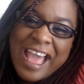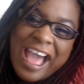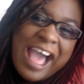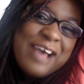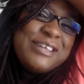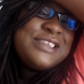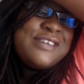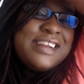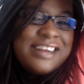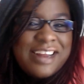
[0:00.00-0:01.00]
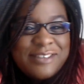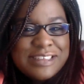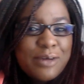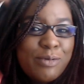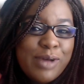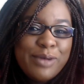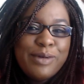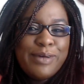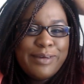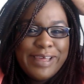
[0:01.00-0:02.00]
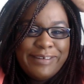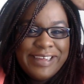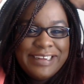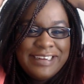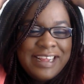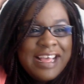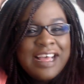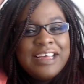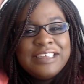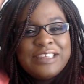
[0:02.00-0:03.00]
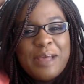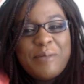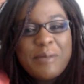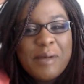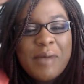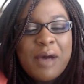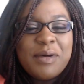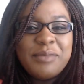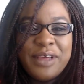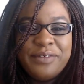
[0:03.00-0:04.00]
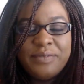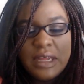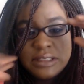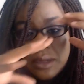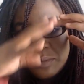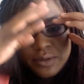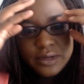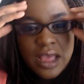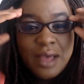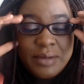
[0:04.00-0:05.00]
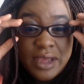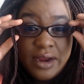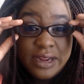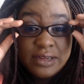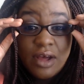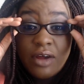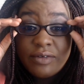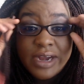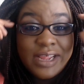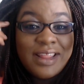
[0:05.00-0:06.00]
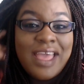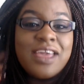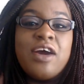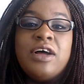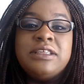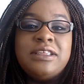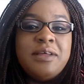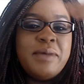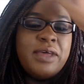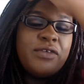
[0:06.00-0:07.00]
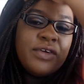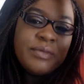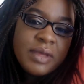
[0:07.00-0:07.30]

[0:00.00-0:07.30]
I was wondering, I was like, wait. So I put my mom on mute. I tell Ben, come here. And he'd already like gone to the bedroom